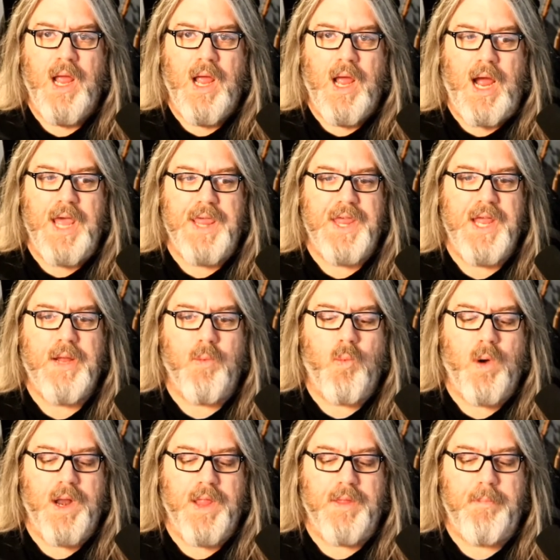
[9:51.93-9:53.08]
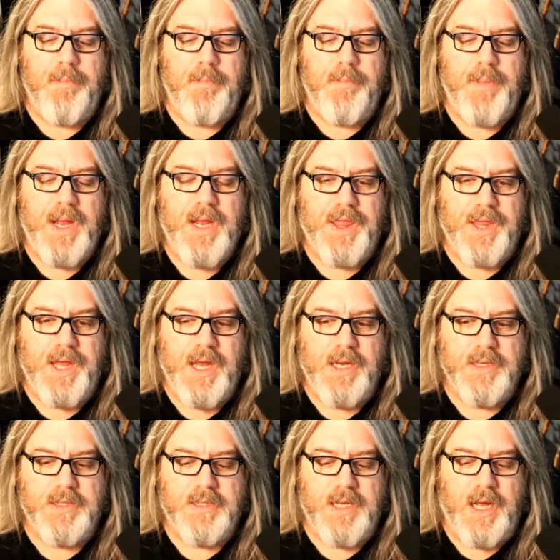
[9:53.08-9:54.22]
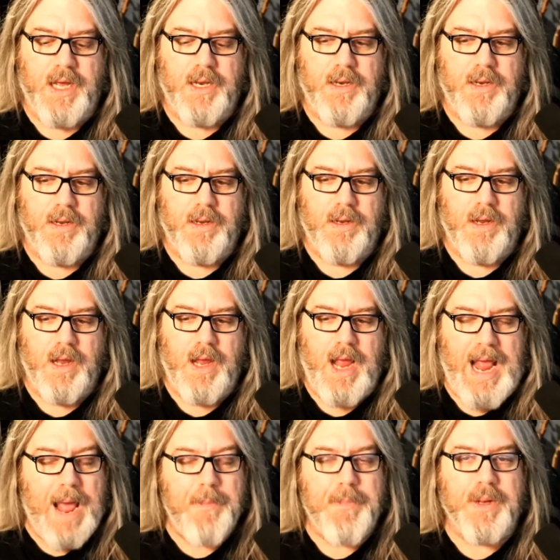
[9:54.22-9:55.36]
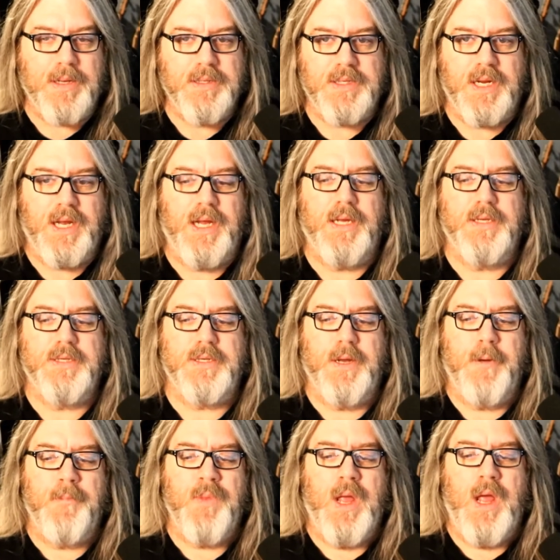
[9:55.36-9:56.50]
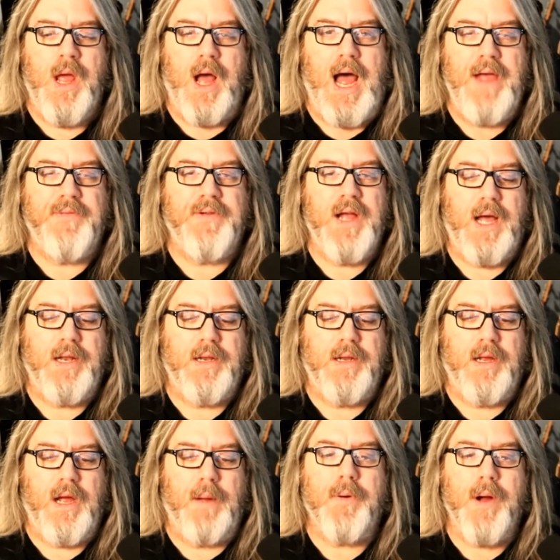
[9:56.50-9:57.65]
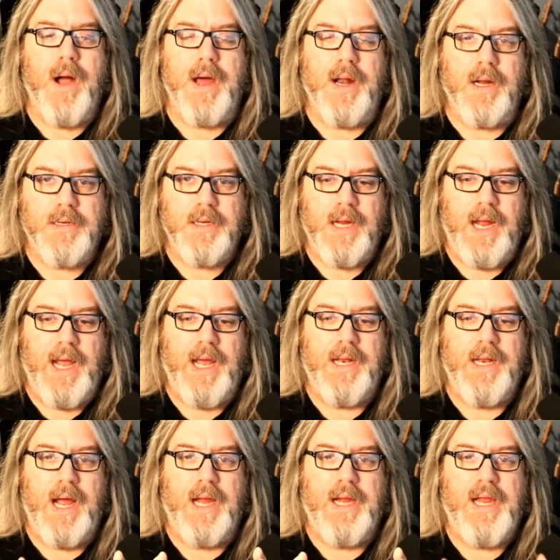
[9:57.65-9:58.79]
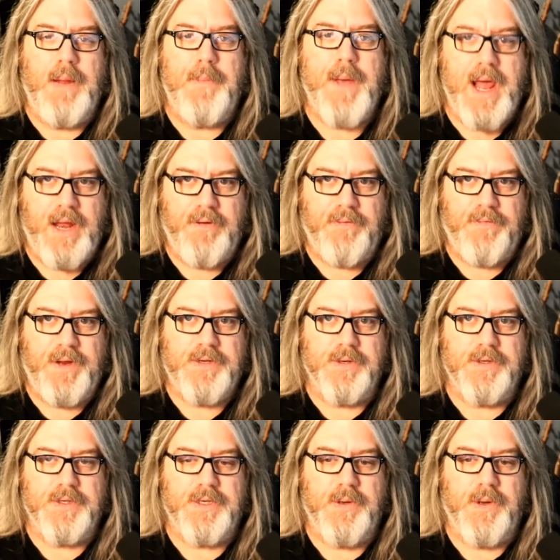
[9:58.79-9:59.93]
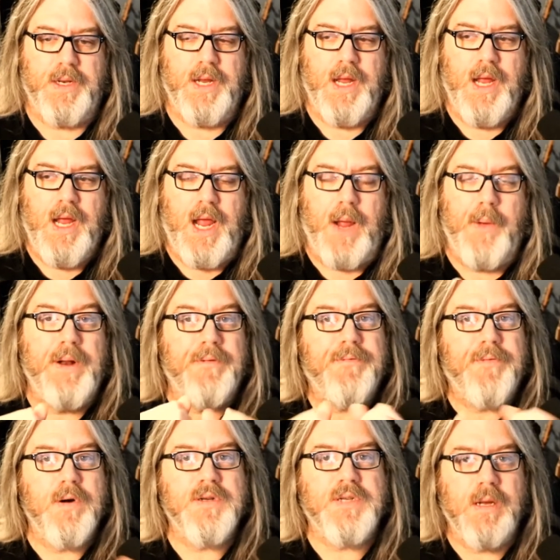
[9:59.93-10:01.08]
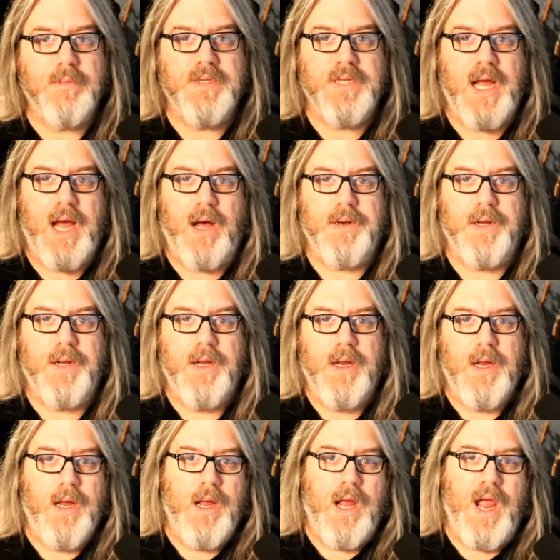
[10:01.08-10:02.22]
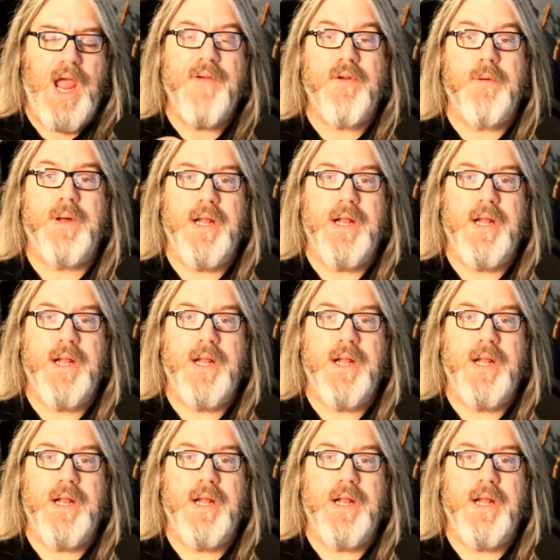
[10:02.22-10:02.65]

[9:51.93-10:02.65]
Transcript: I think one of the big things that happens is I've got a product and I keep adding features to it. And when it first comes out, everybody